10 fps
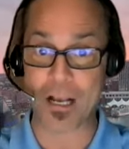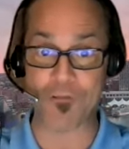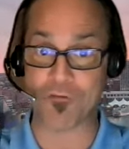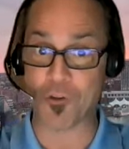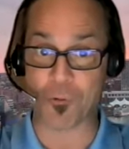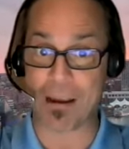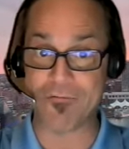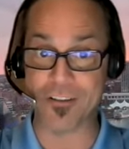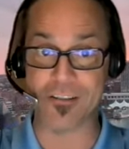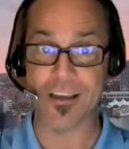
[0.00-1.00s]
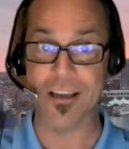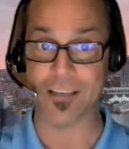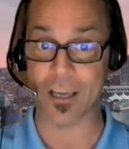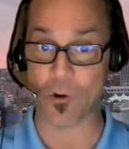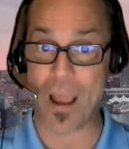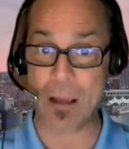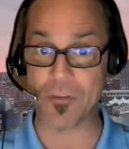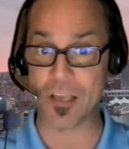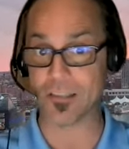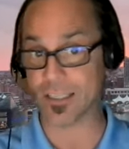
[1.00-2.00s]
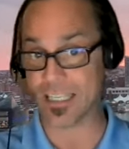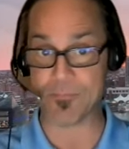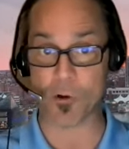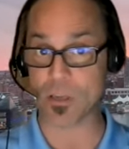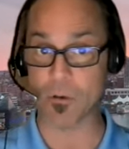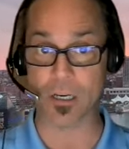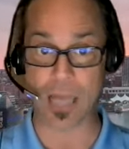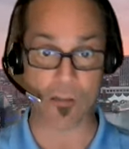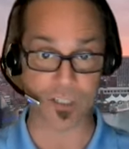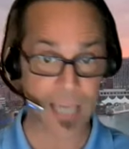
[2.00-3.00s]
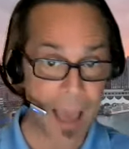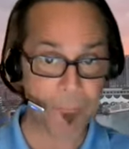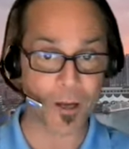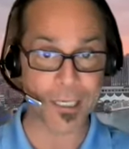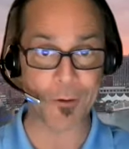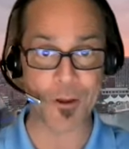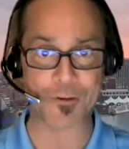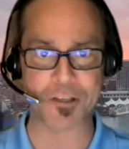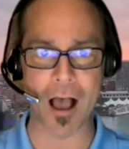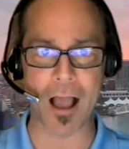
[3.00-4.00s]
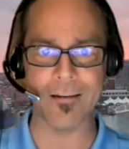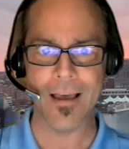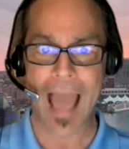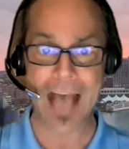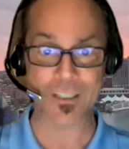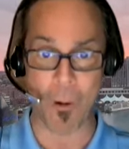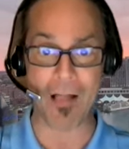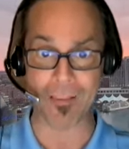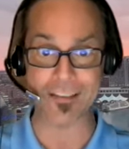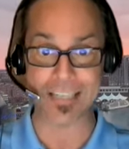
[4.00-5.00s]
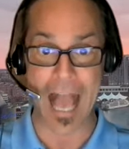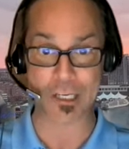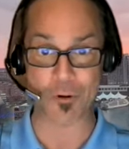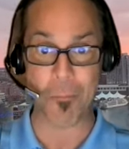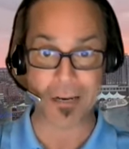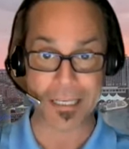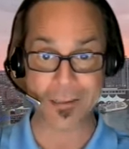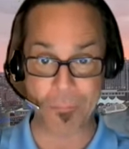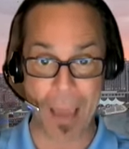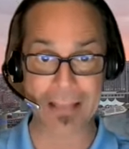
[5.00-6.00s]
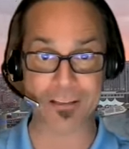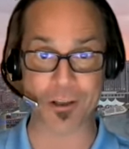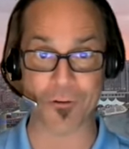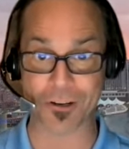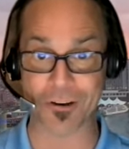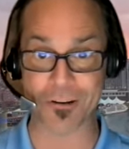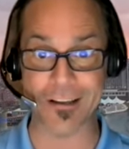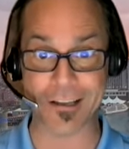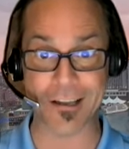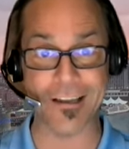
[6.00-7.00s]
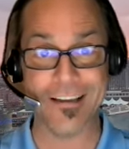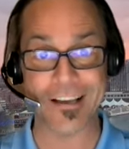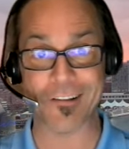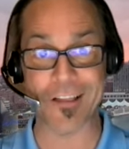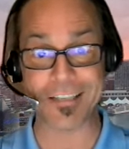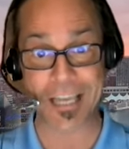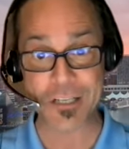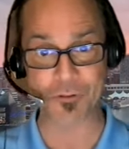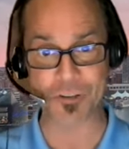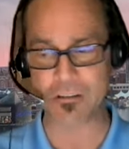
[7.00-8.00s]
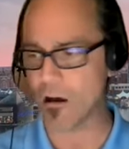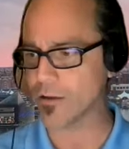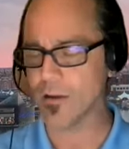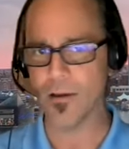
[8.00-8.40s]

Good for the Ravens to get away with this and keep $30 million of cap money on their side, as well as the actual money in the bank that they're uh, uh, collecting interest on.